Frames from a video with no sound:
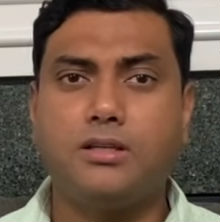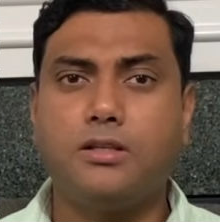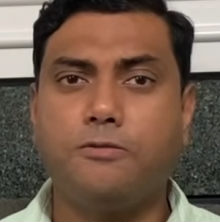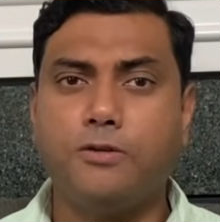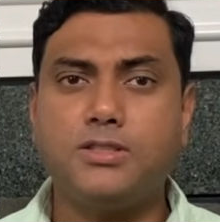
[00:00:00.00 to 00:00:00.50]
the
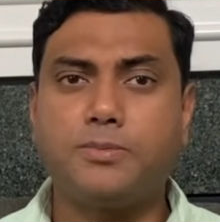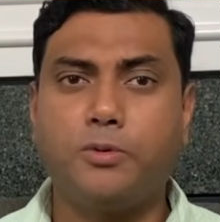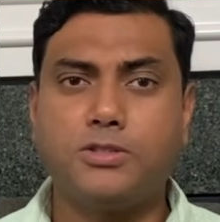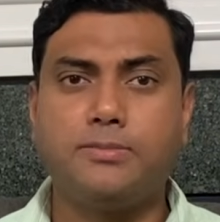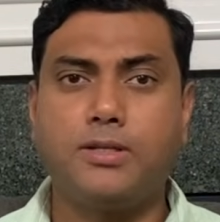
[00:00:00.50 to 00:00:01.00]
worst
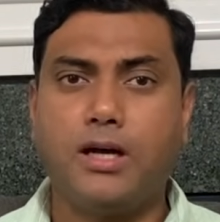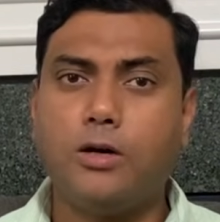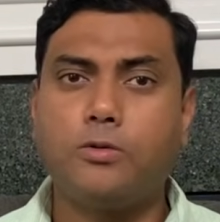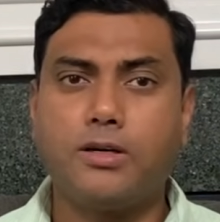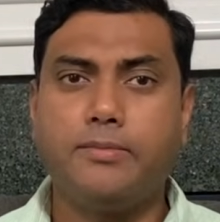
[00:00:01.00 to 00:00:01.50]
possible
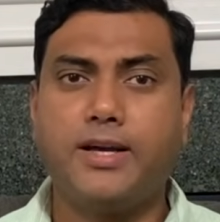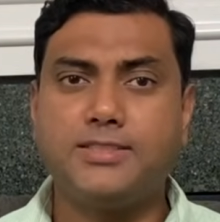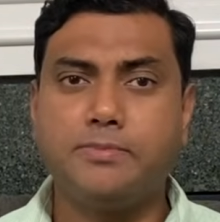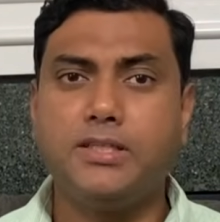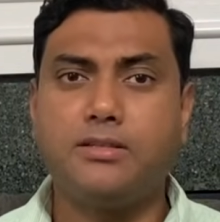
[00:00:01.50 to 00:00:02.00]
outcome has
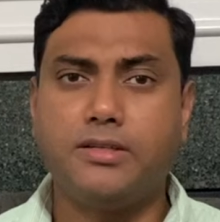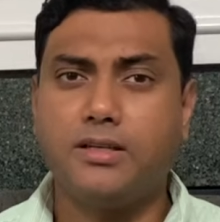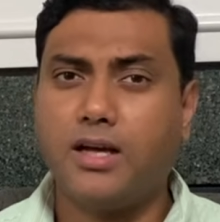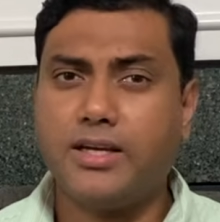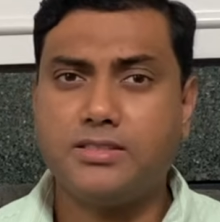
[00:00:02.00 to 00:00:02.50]
been
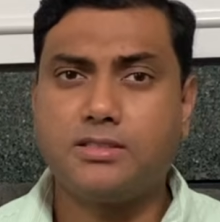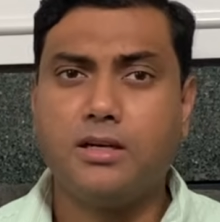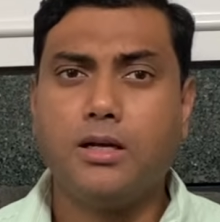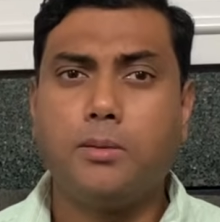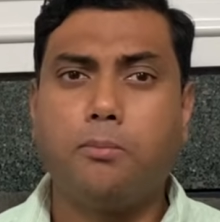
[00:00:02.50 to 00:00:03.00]
realized
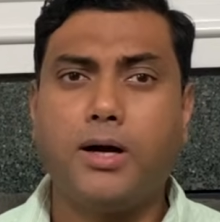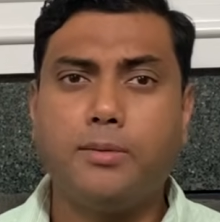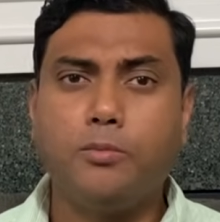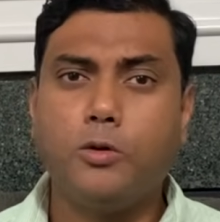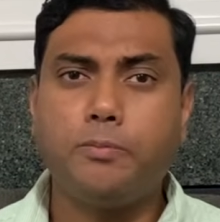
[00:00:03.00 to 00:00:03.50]
by
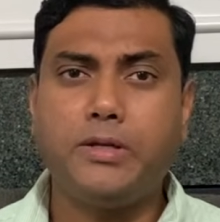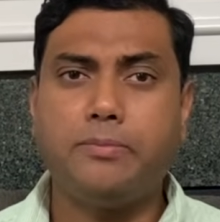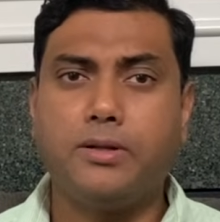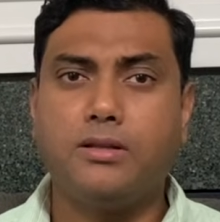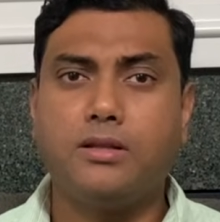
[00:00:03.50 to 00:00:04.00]
more
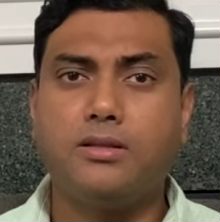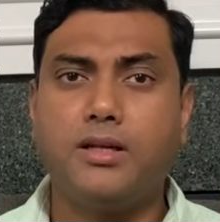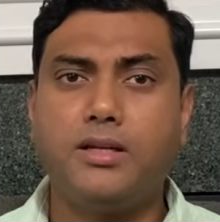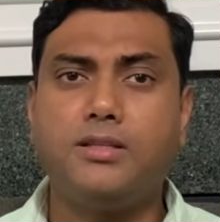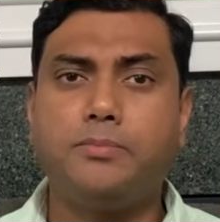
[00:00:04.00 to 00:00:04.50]
people
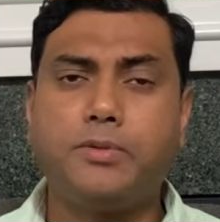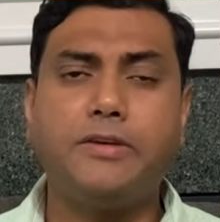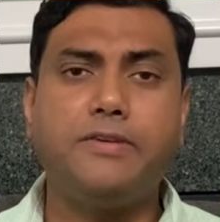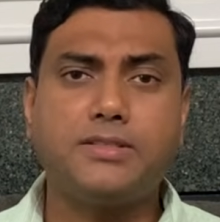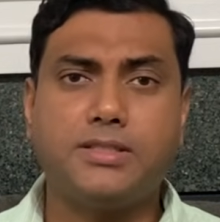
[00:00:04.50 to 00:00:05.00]
than in the
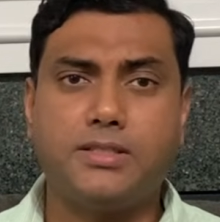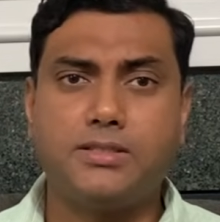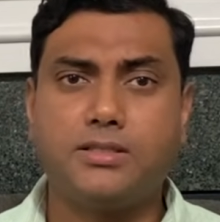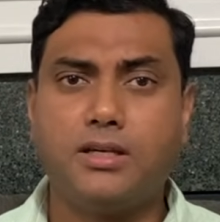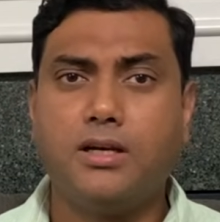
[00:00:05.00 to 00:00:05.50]
previous years.